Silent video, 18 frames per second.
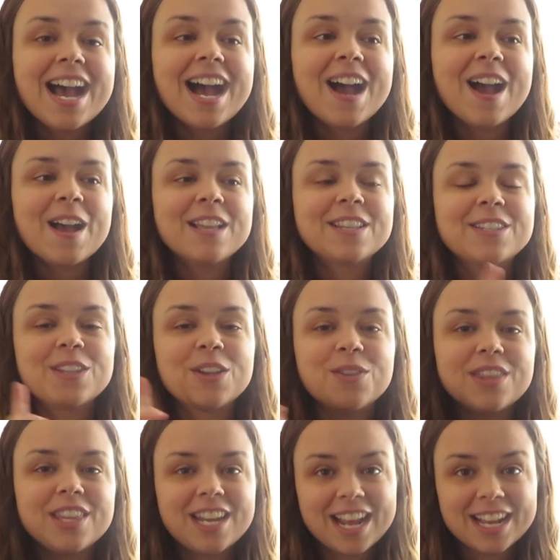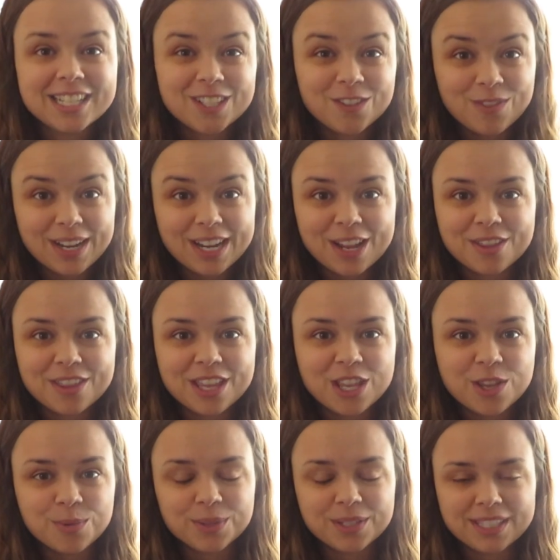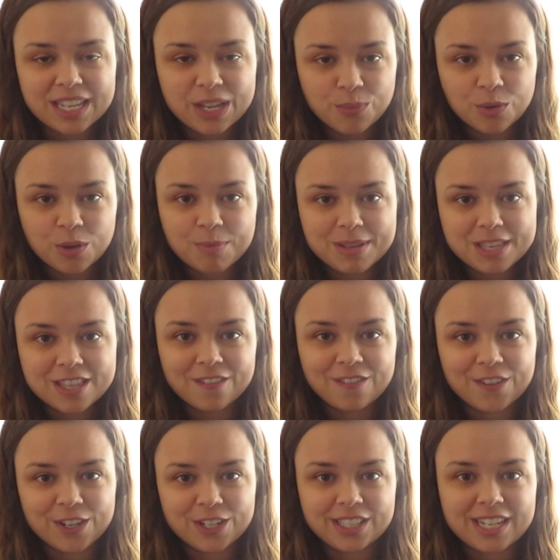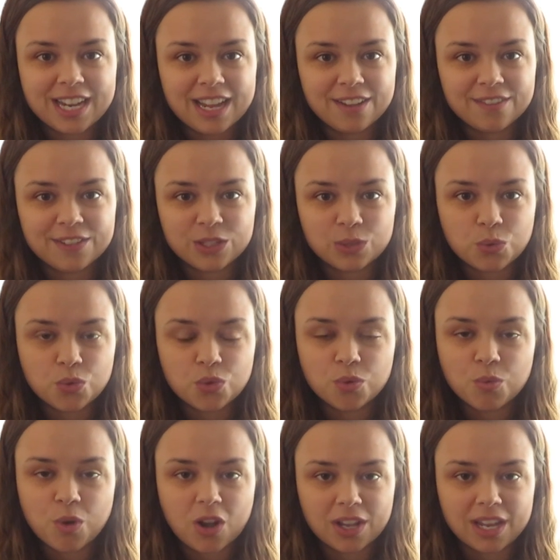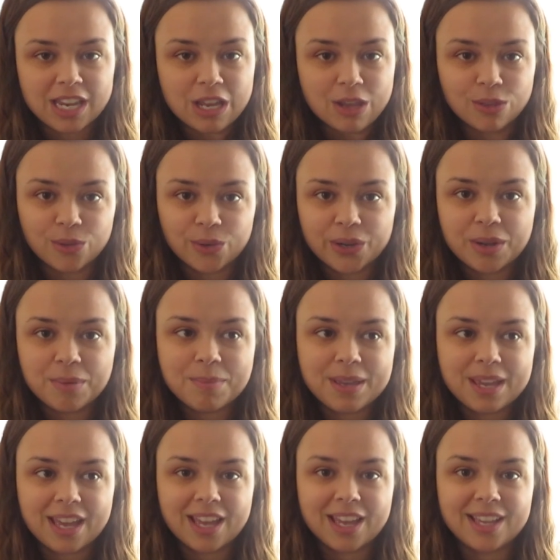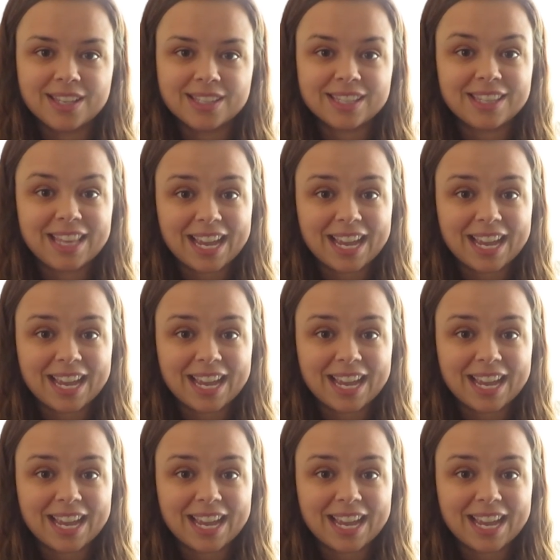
Uh, so the next video that you will see will be the first day of school walking you through it because